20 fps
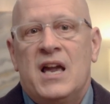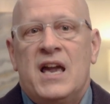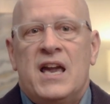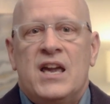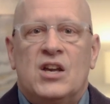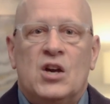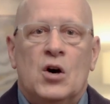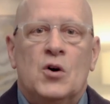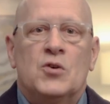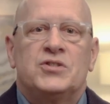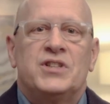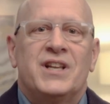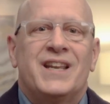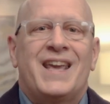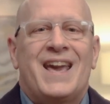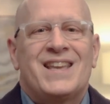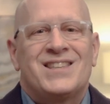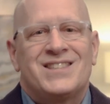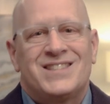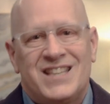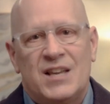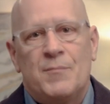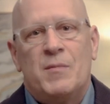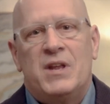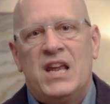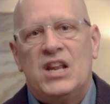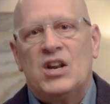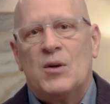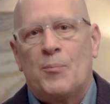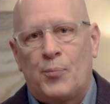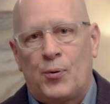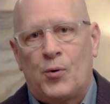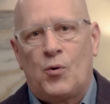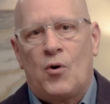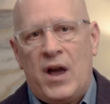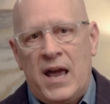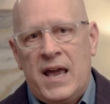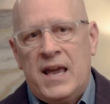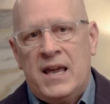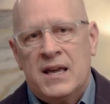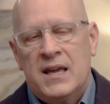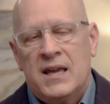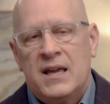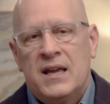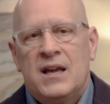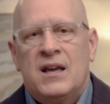He goes to Gethsemane to pray.